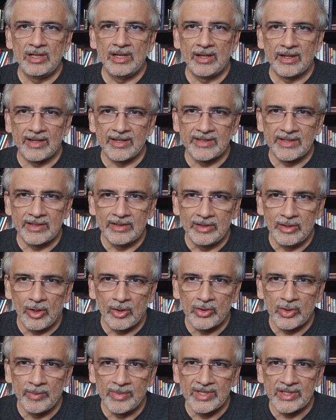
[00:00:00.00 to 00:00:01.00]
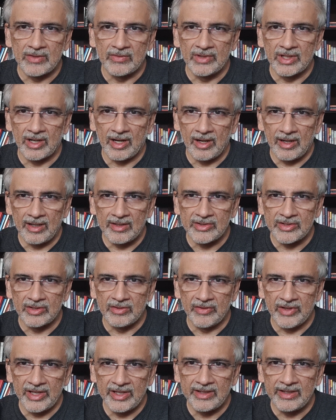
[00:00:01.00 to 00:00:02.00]
like I said, the occupants of the cars or the
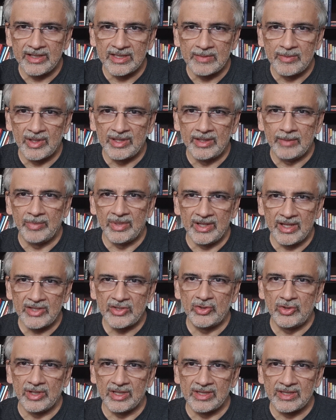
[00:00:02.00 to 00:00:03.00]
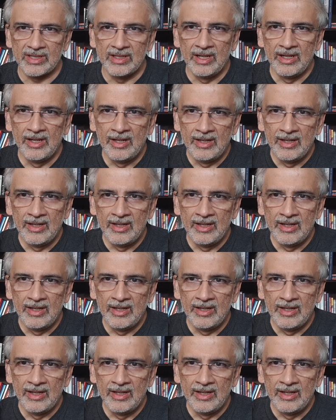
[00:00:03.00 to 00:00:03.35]
vehicles, but they're pedestrians.